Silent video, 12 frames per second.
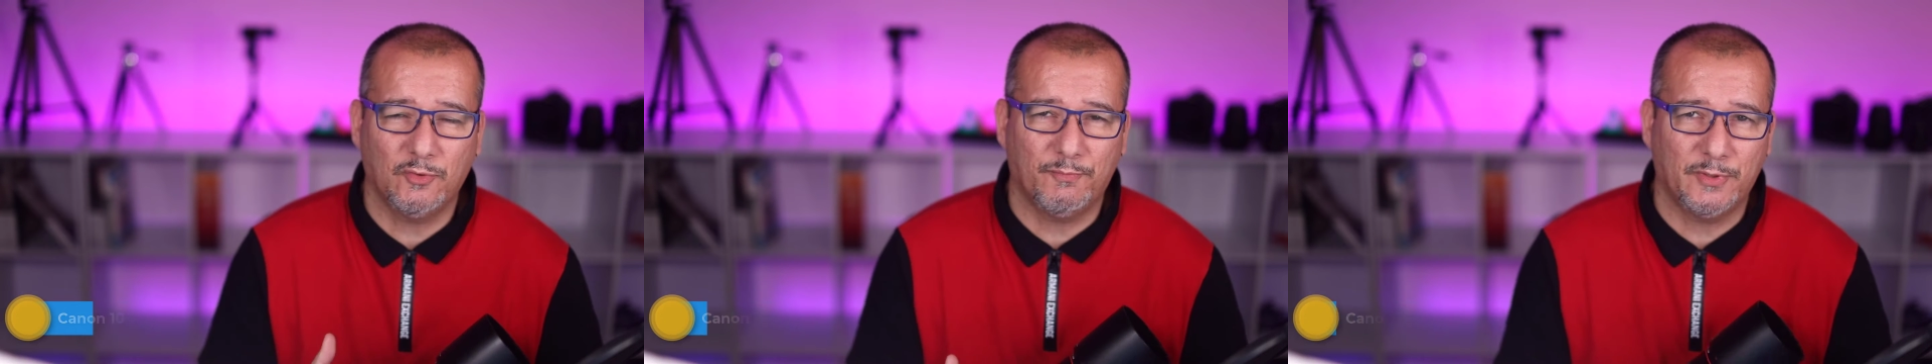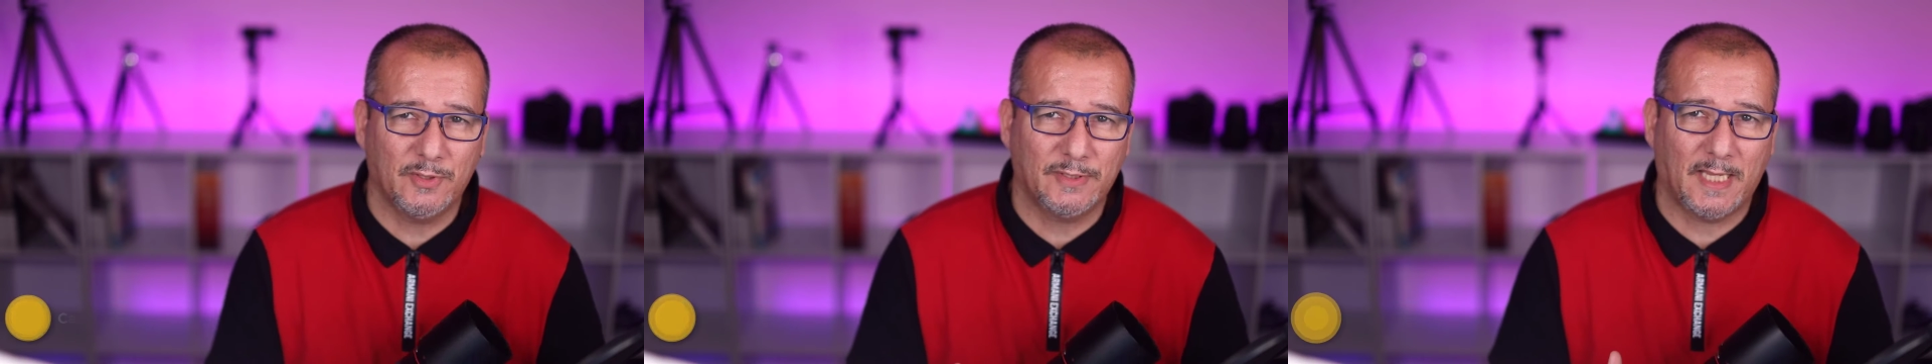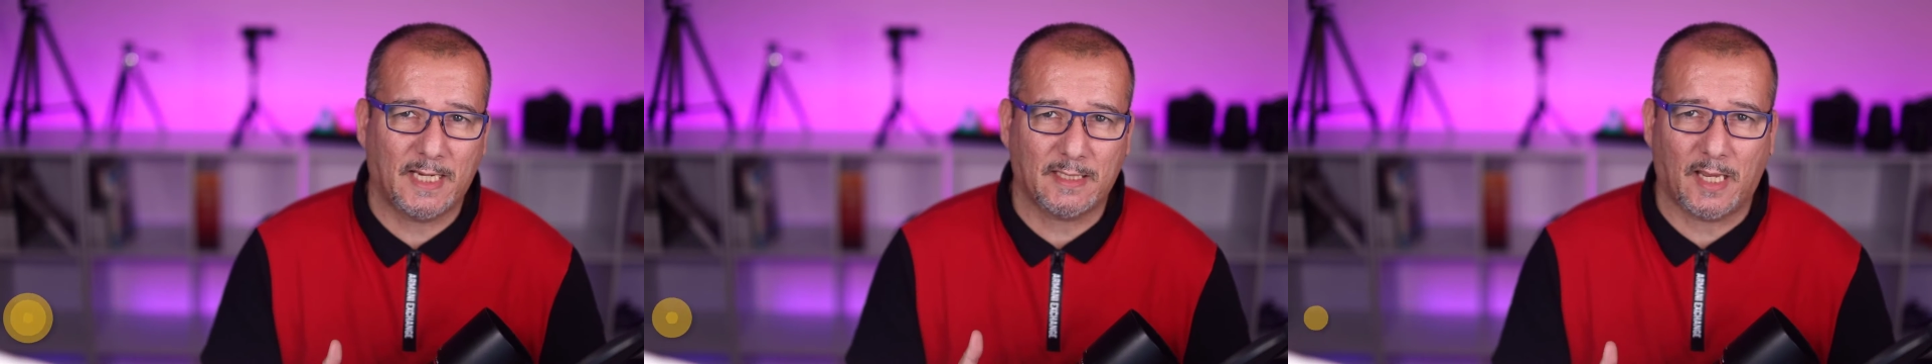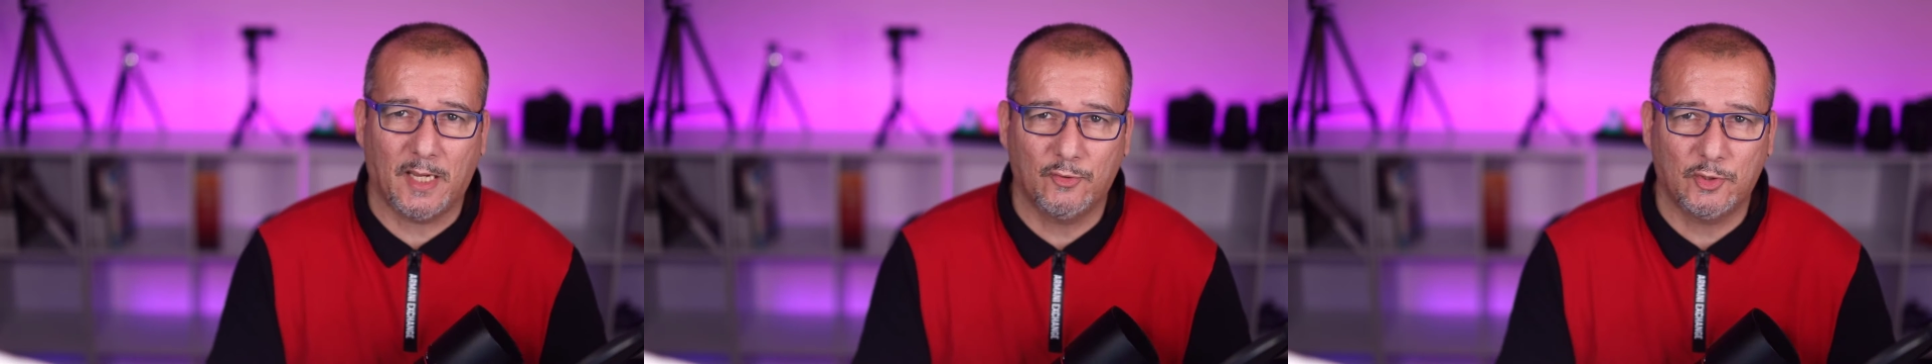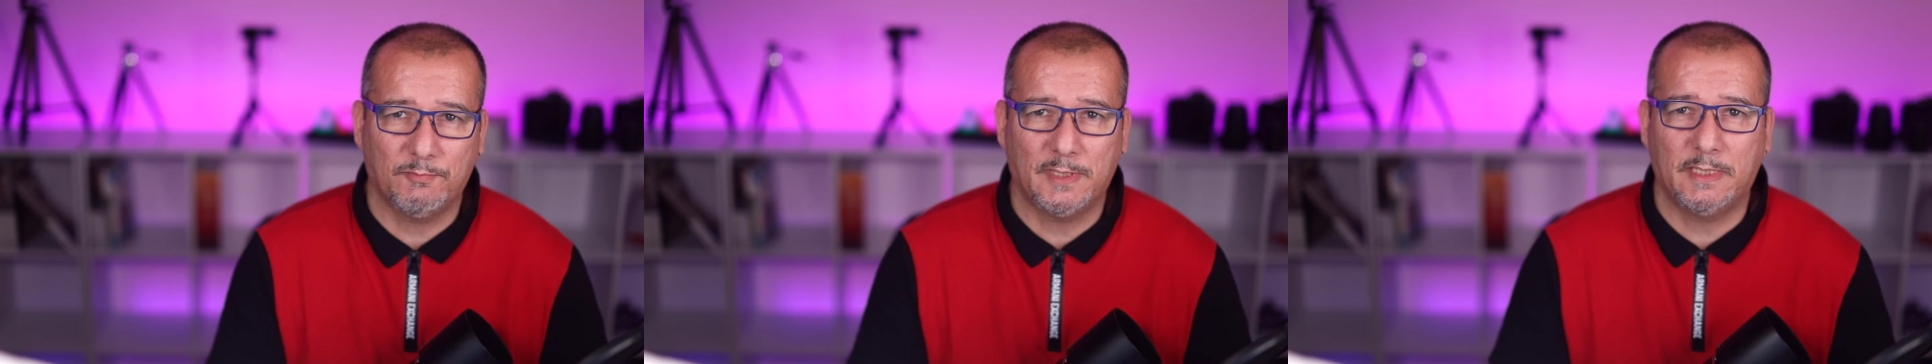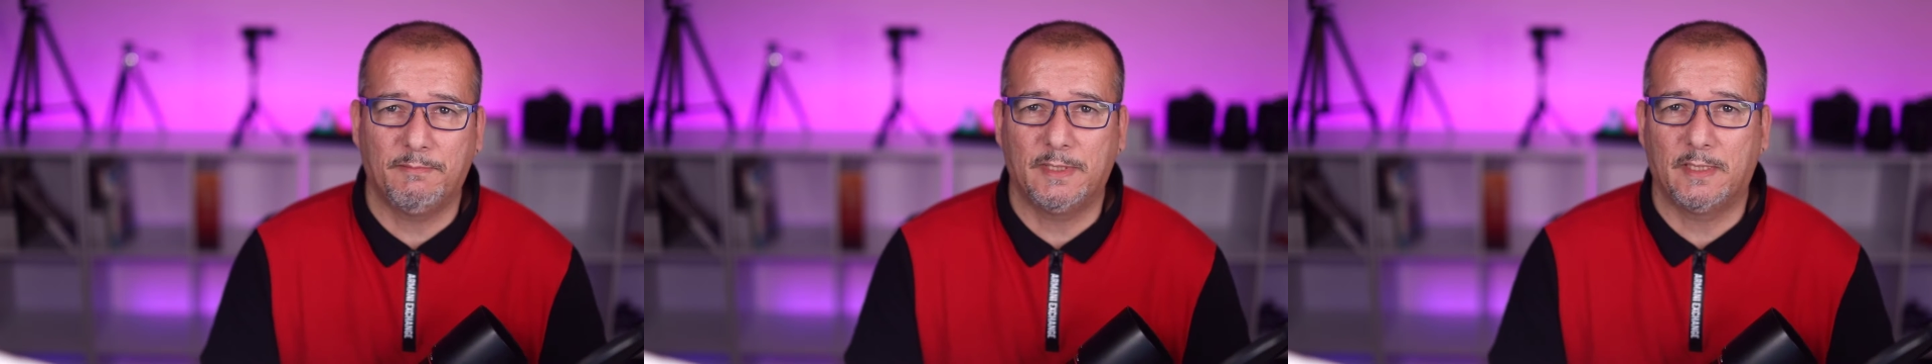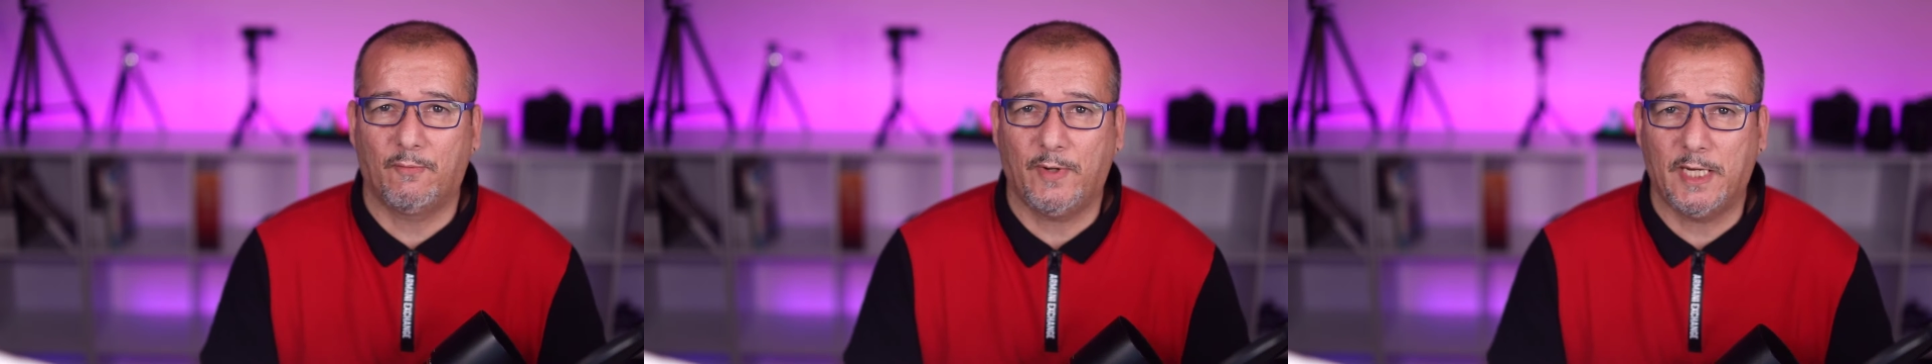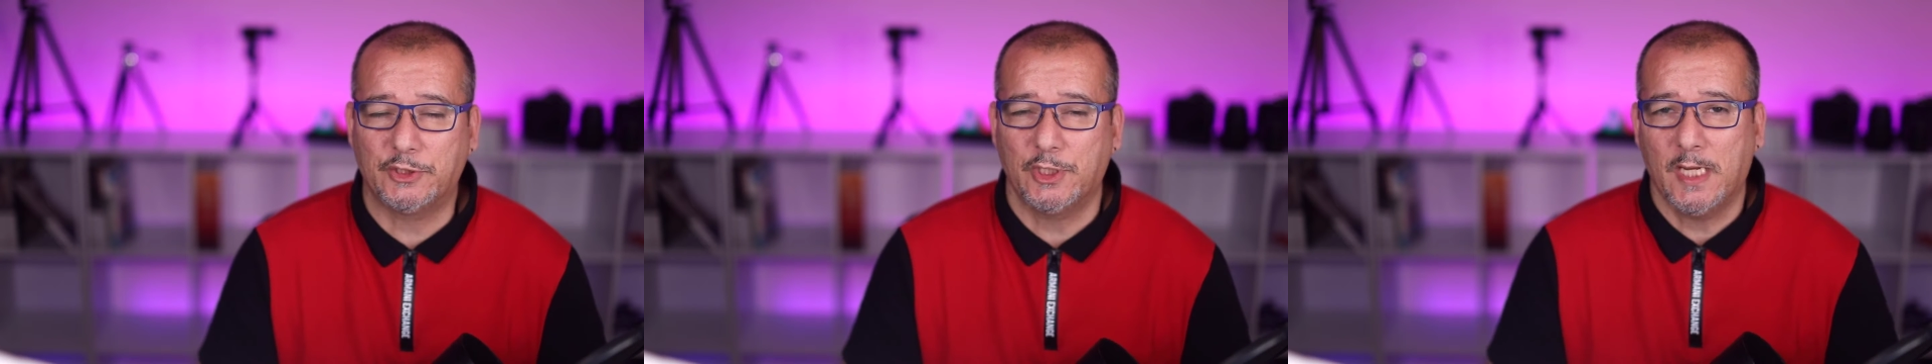to be on that 100mm
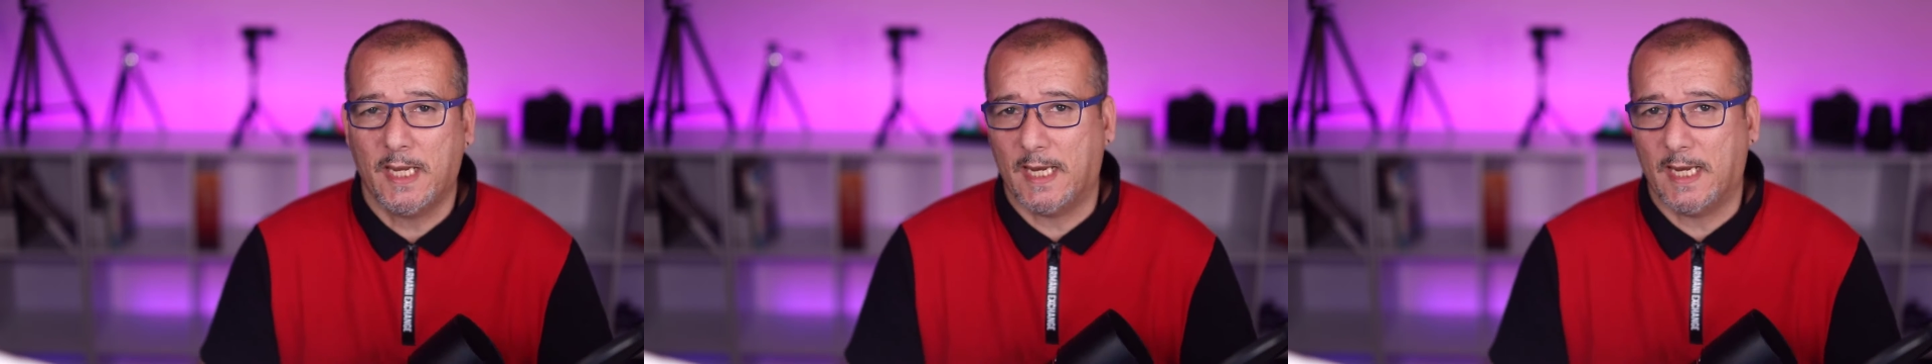range,